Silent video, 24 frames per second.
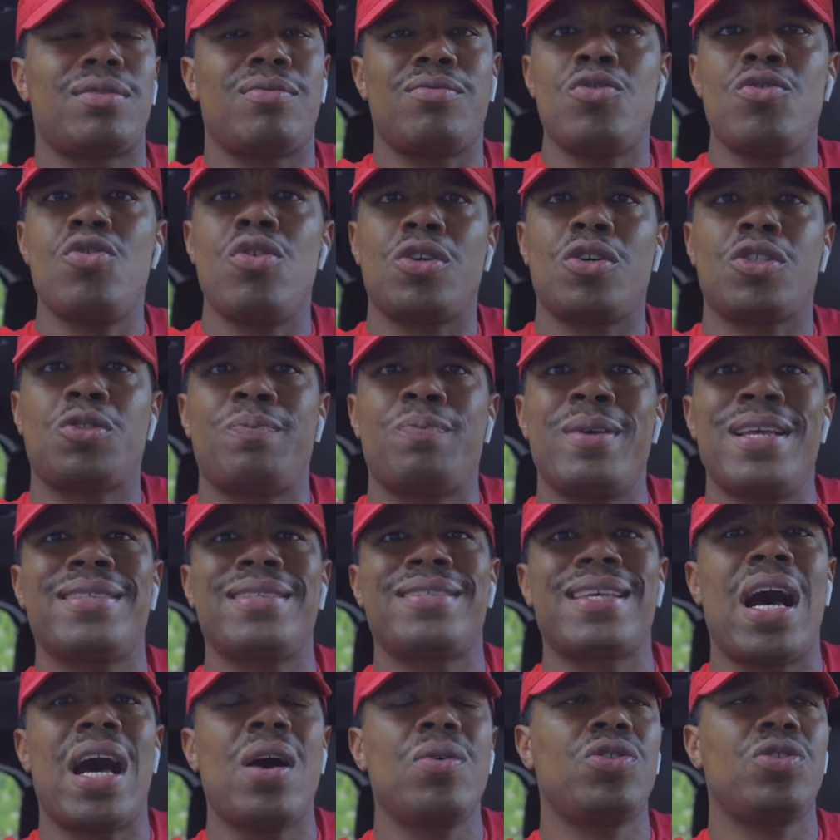you know, spend
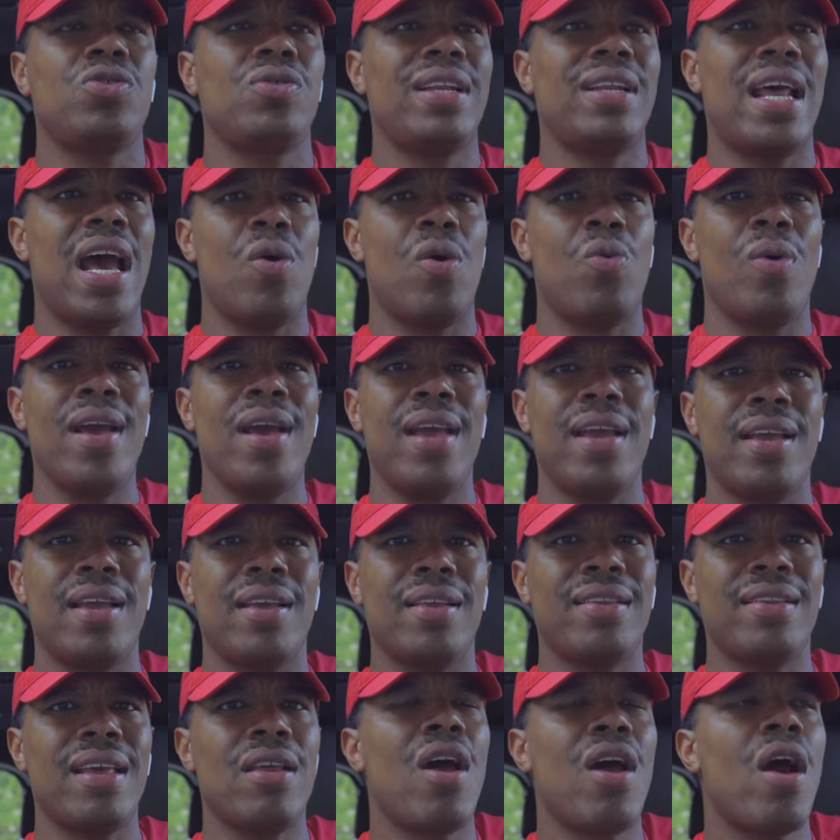time with you in that way.
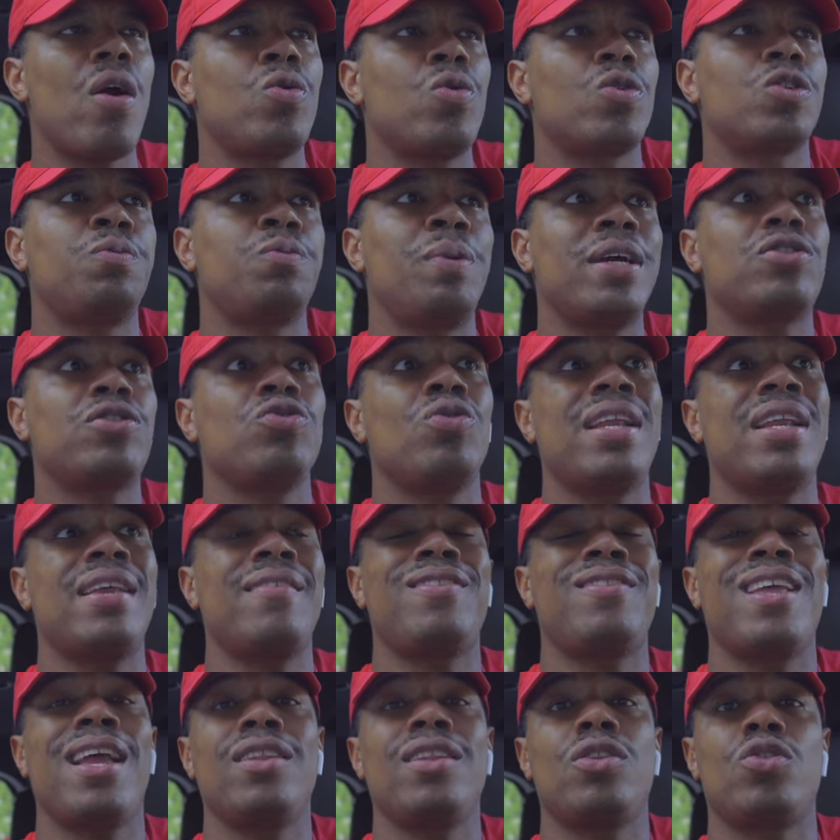They're not gonna respect you. And
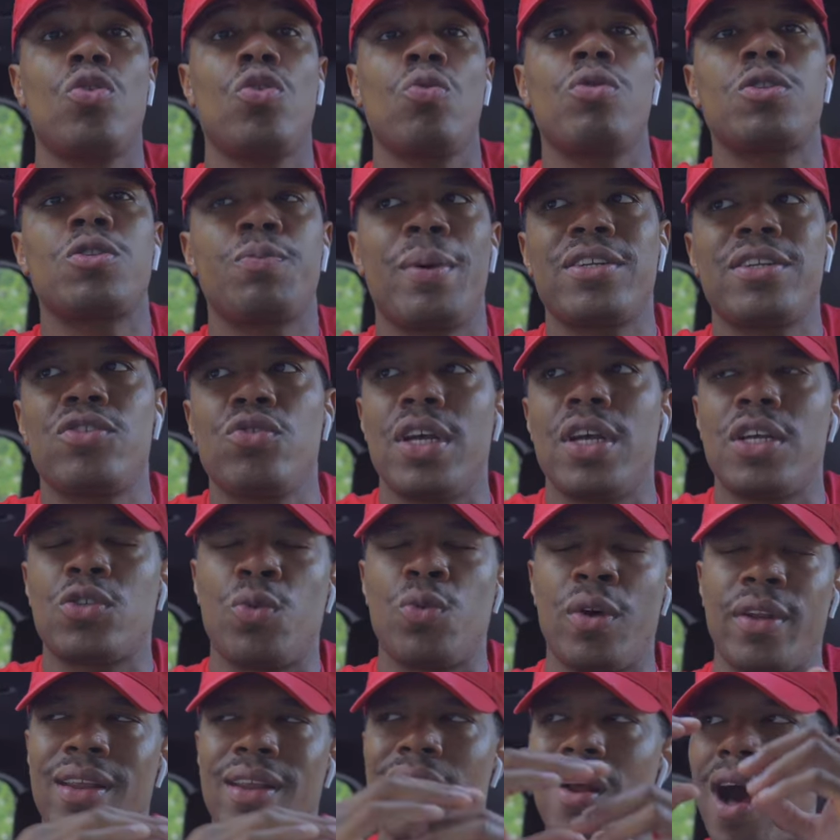if they do respect you, guess
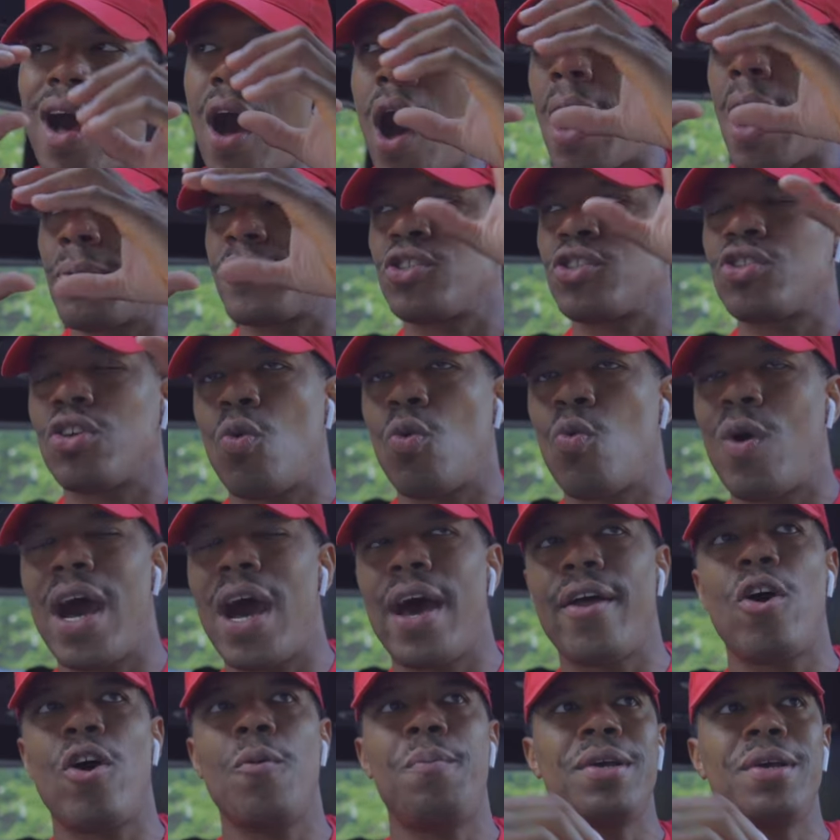what? Their options are
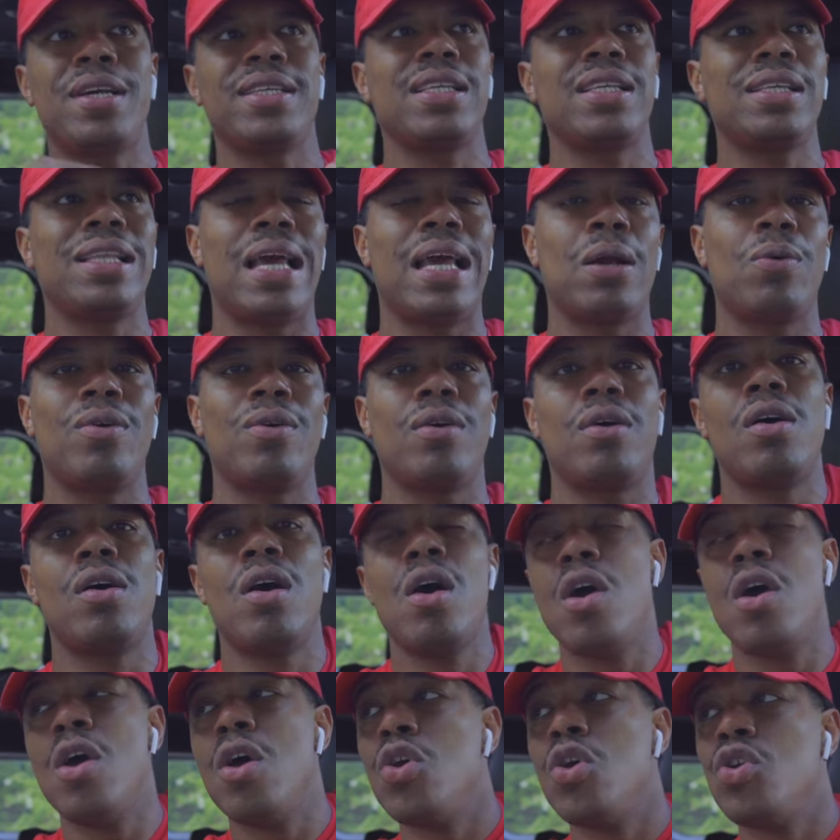wide open because they're like, well,
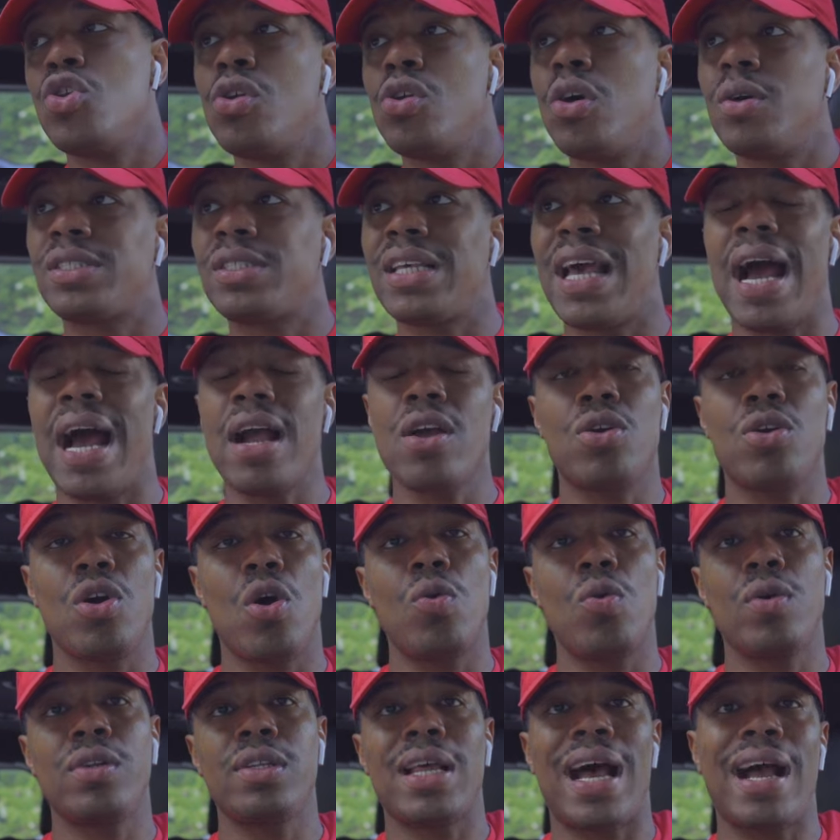you know what I'm saying? I can go
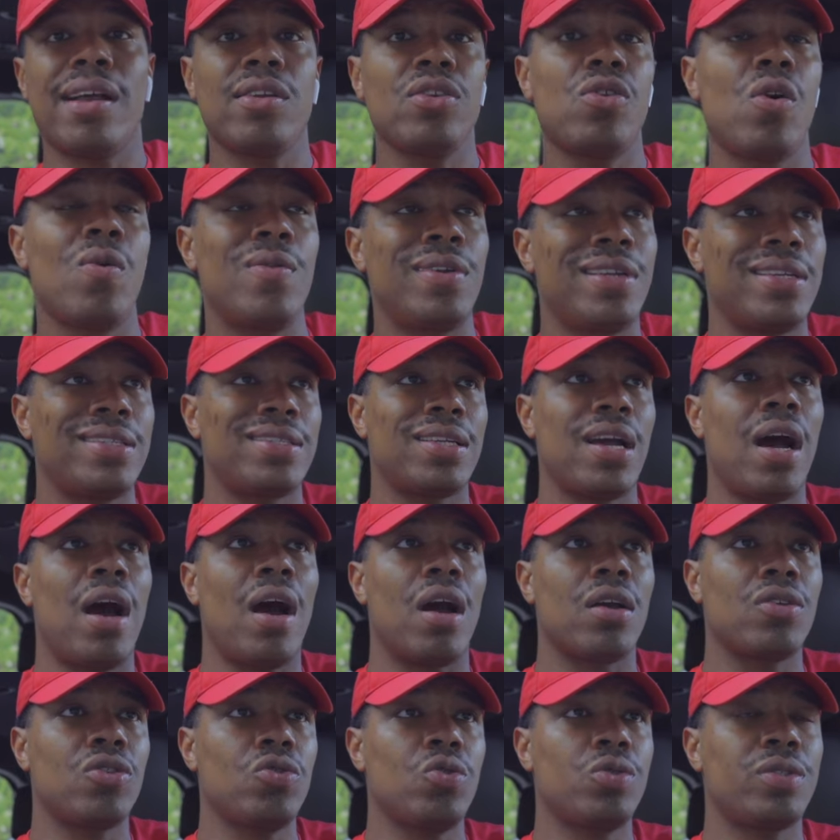with I can go with the
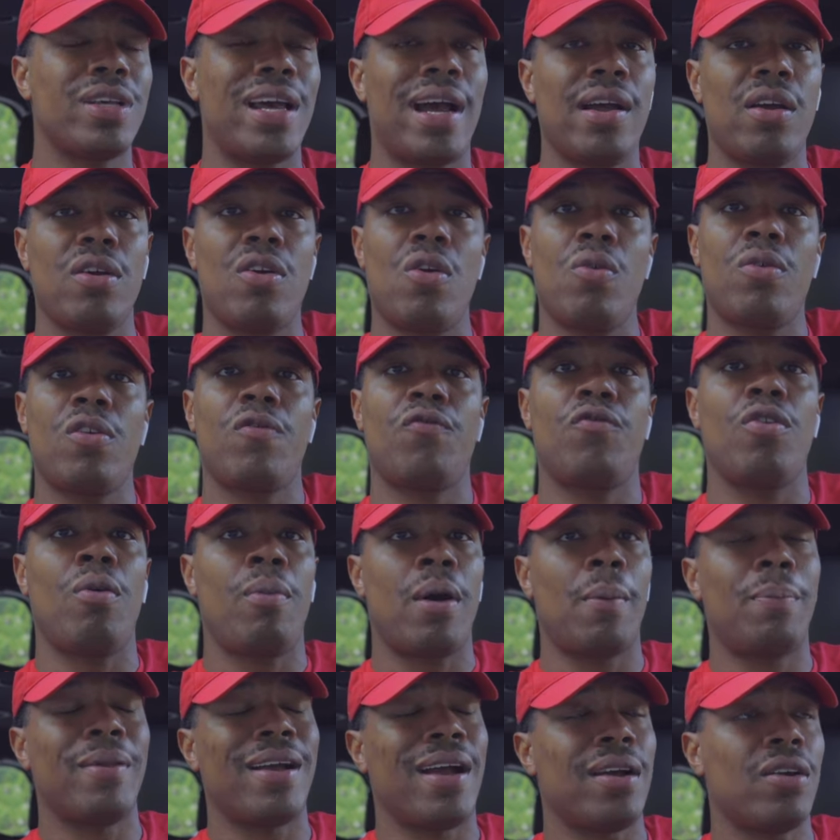job. You know i can go with the
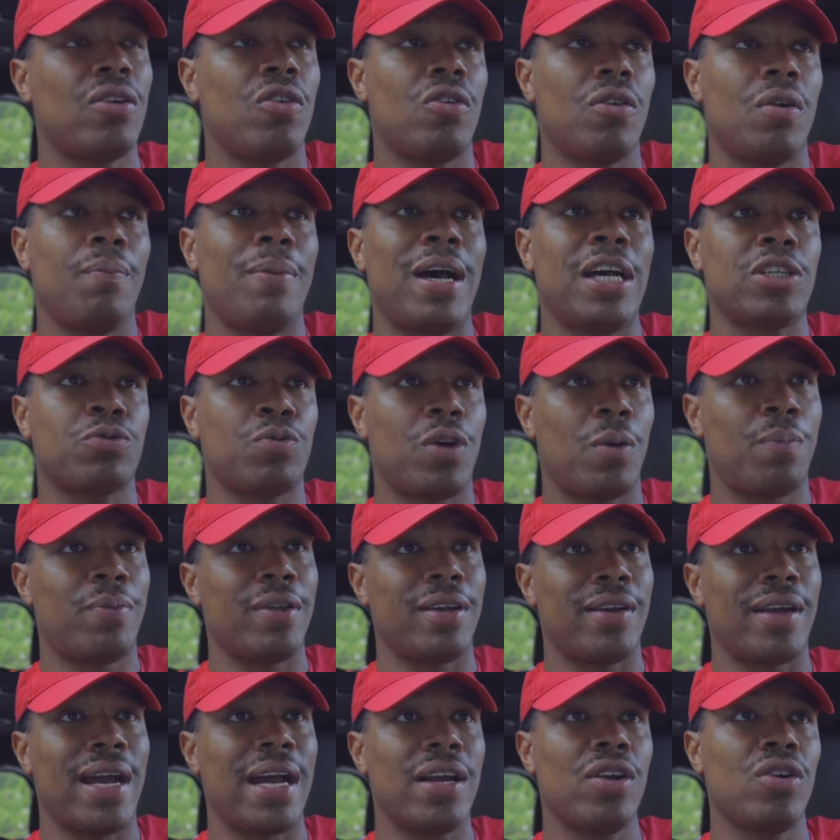football player, I can go with the basketball
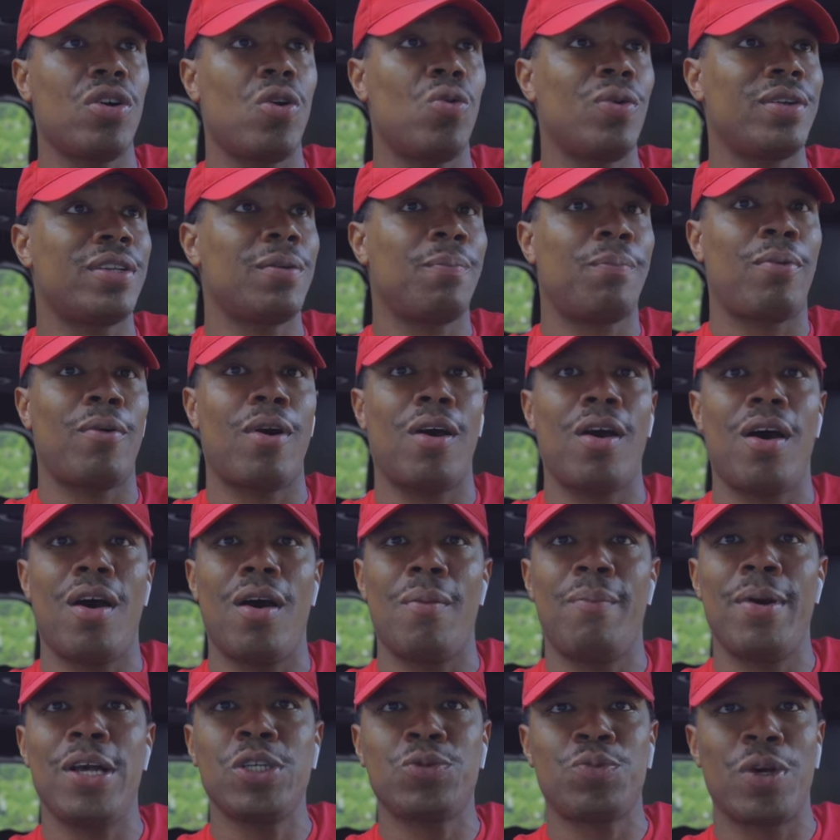player, I can go with the
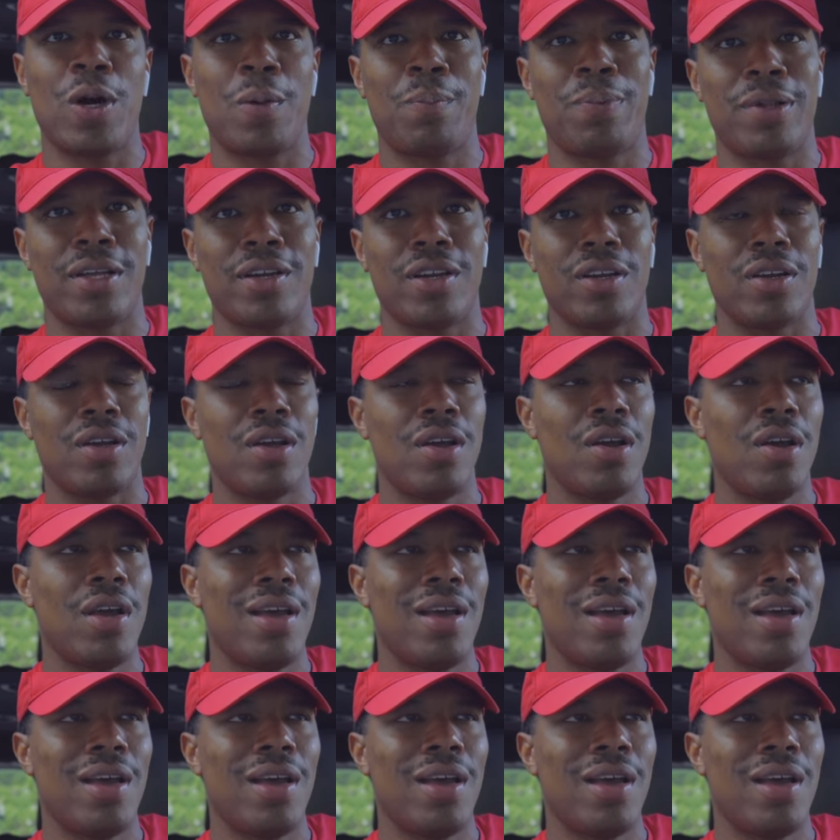uh, baseball player.